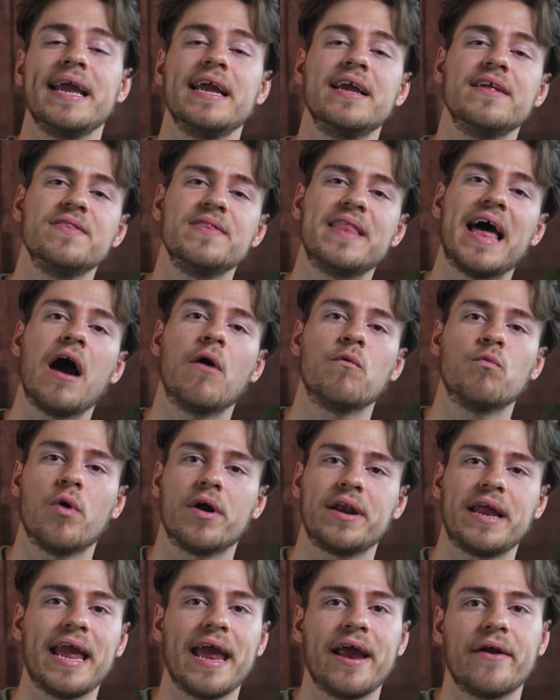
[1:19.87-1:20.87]
in that
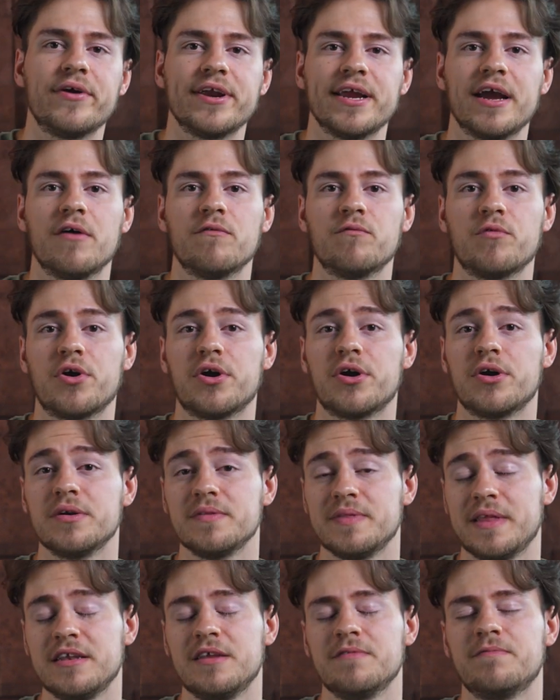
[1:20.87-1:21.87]
one area
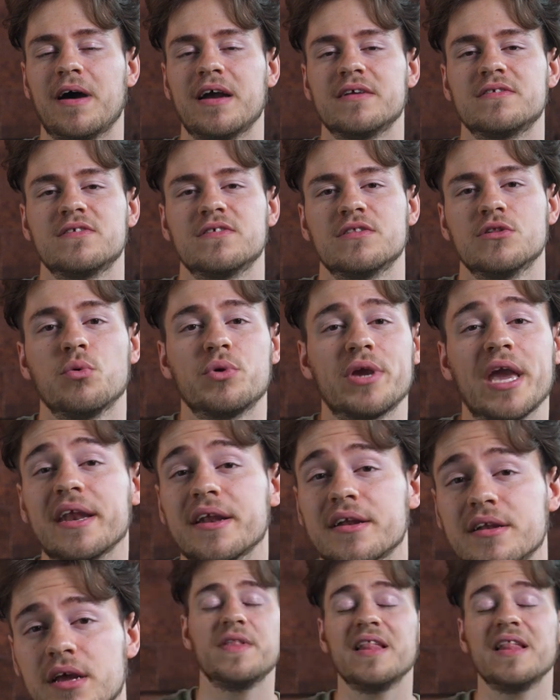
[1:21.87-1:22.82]
where the device is located.